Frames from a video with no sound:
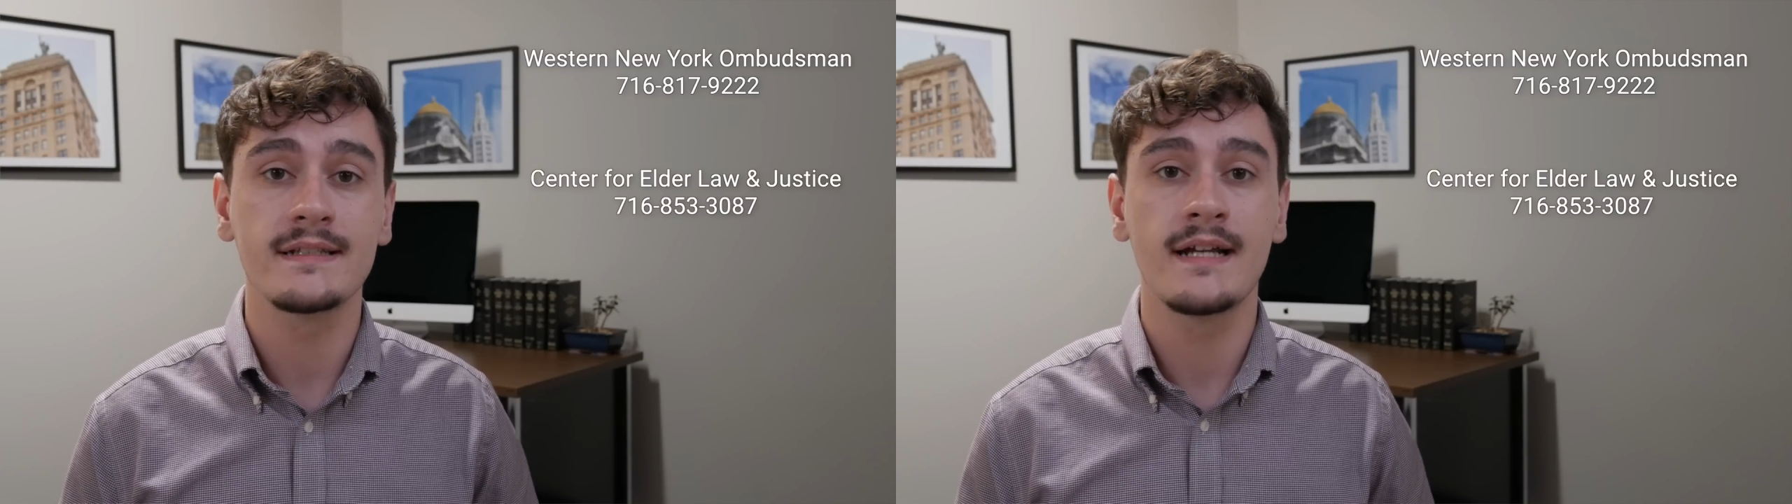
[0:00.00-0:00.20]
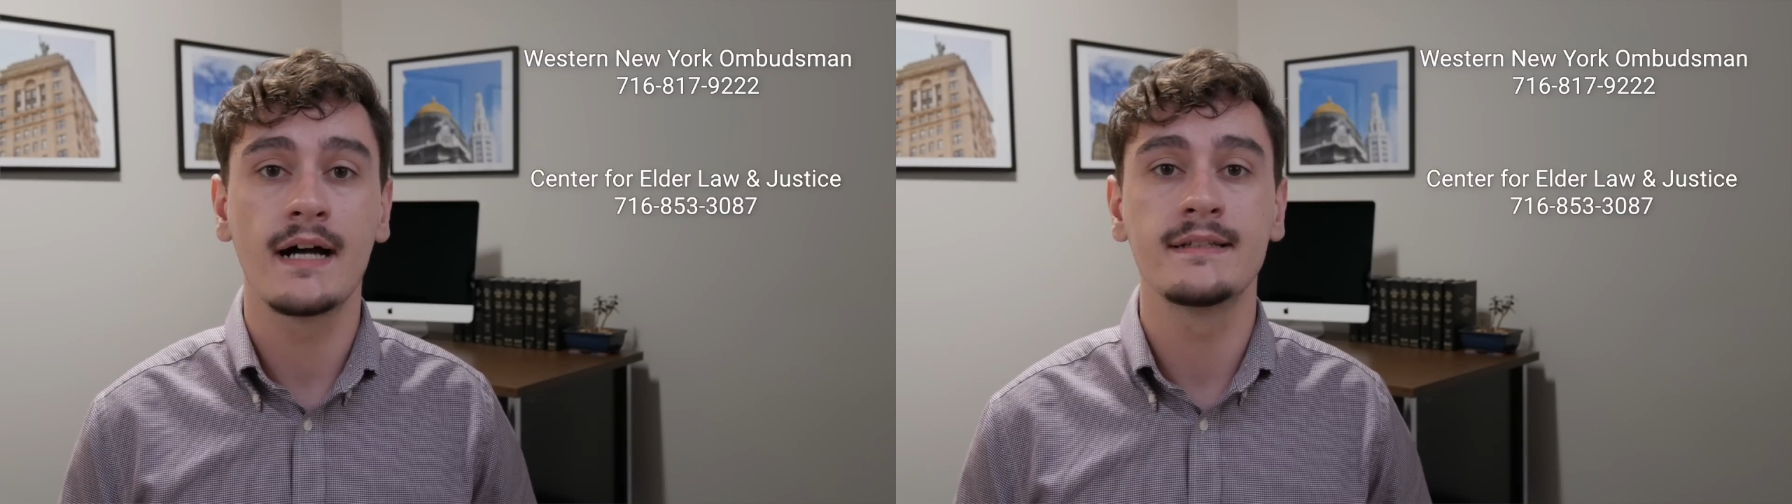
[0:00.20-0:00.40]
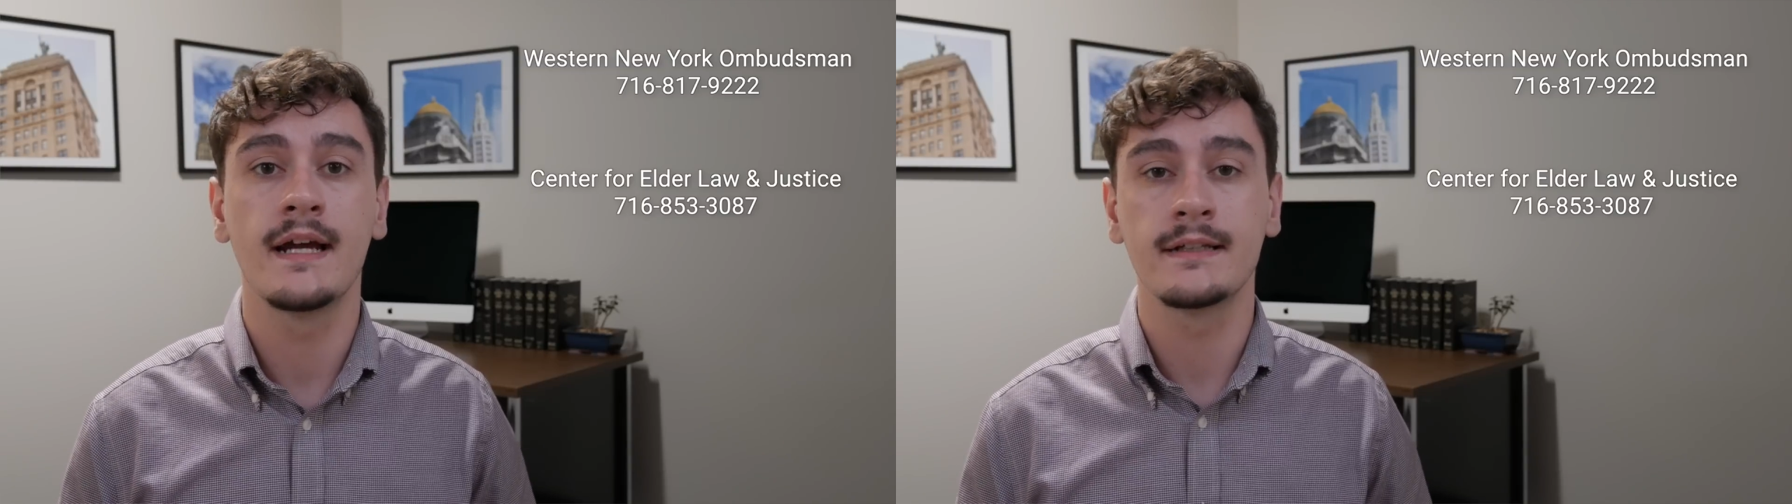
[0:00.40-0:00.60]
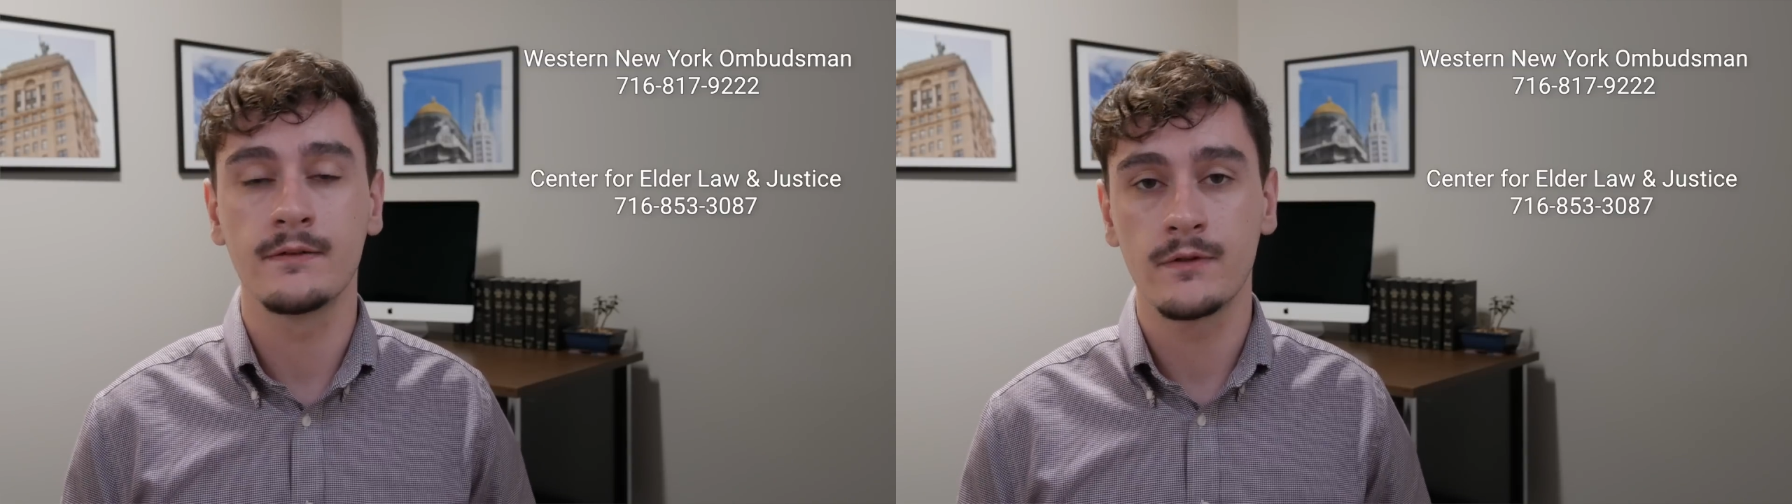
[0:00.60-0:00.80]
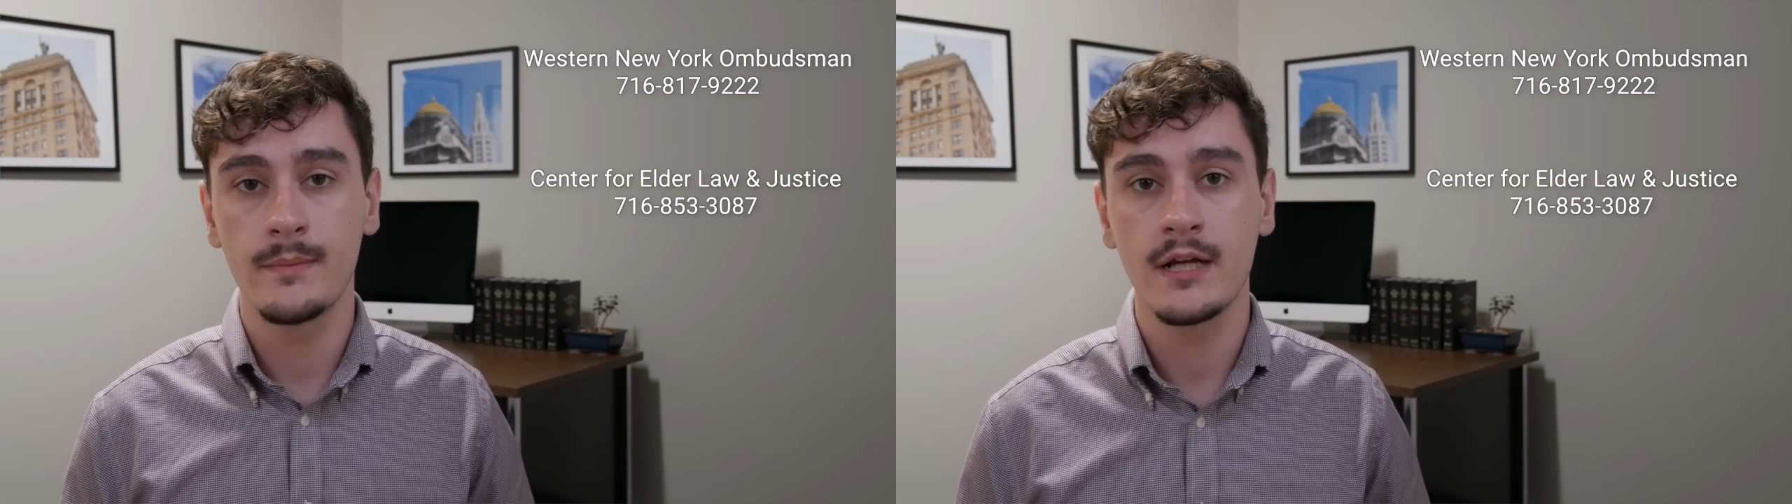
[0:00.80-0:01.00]
contact
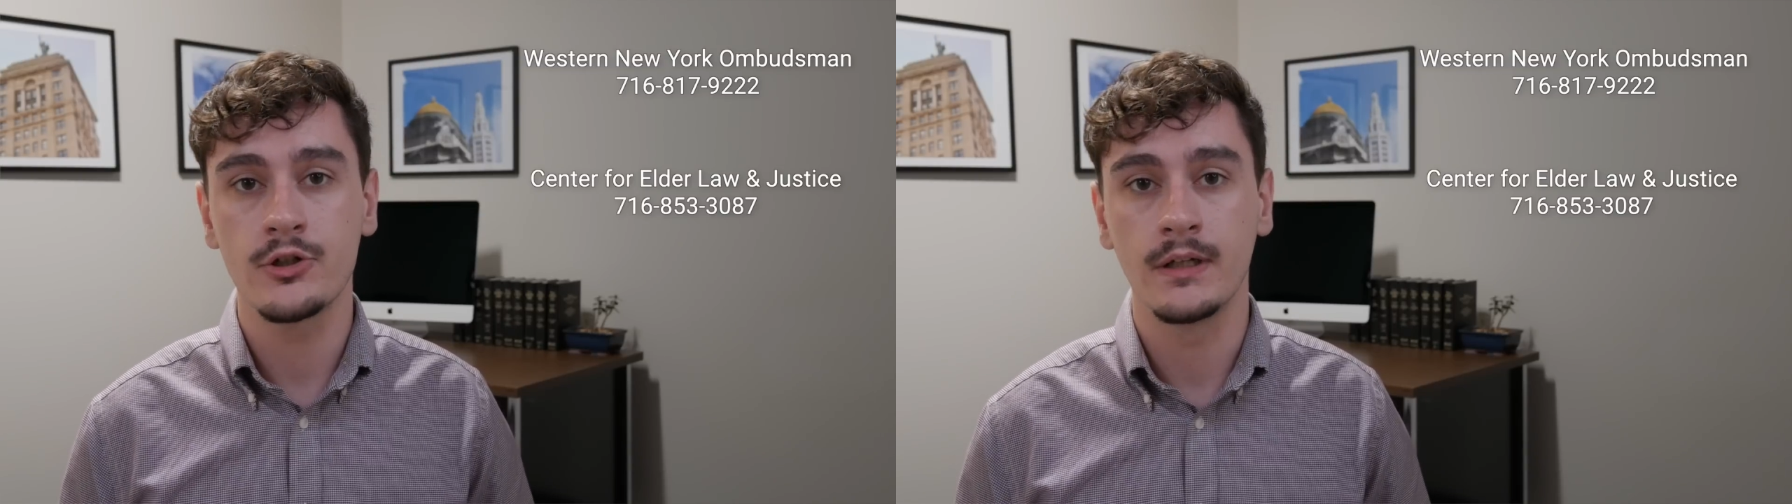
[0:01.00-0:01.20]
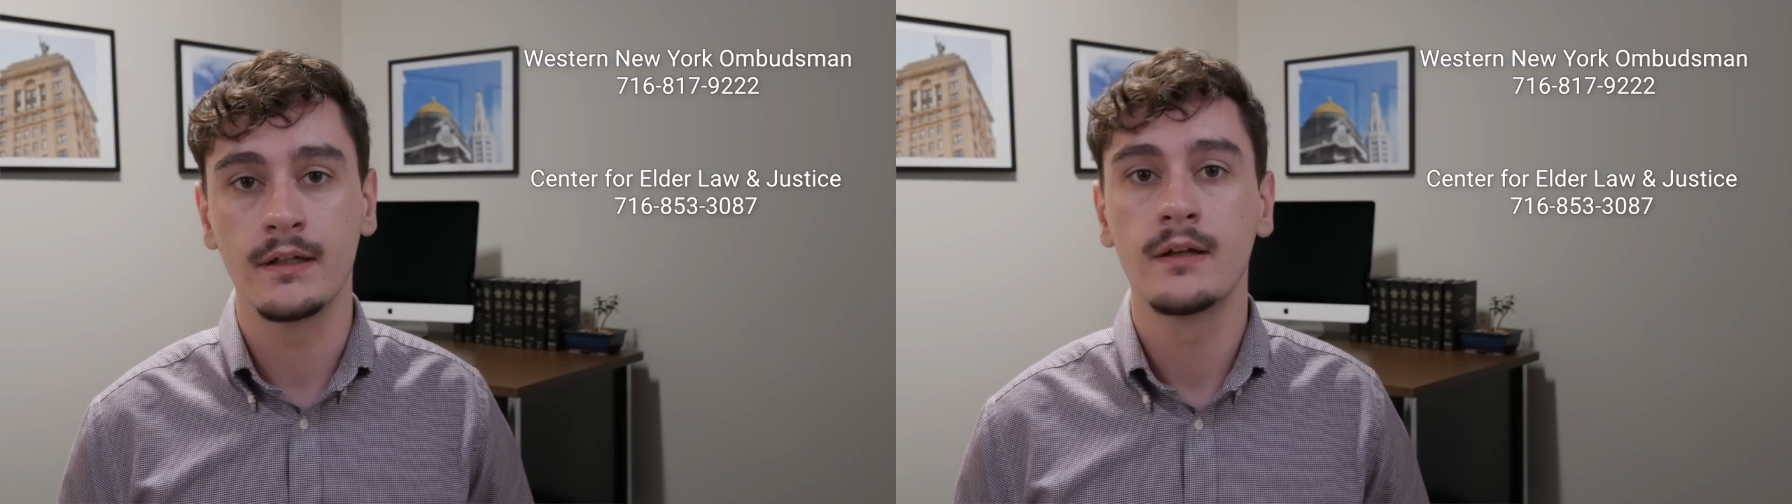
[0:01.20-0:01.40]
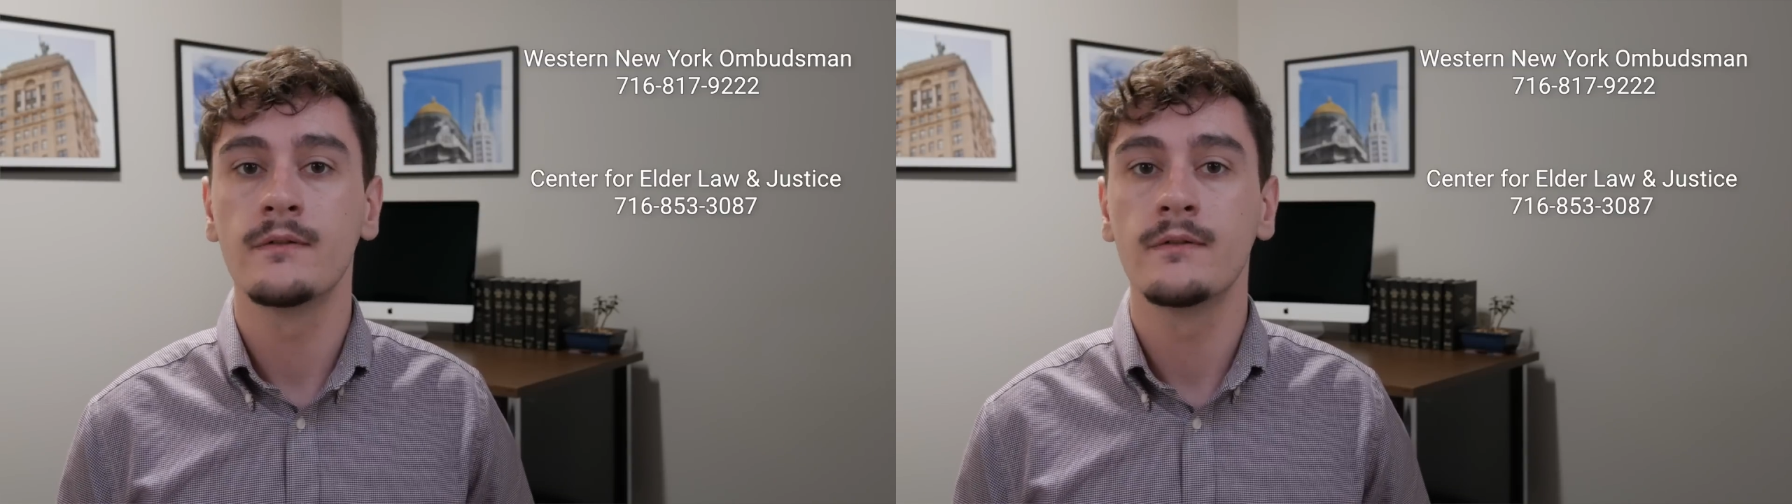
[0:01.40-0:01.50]
information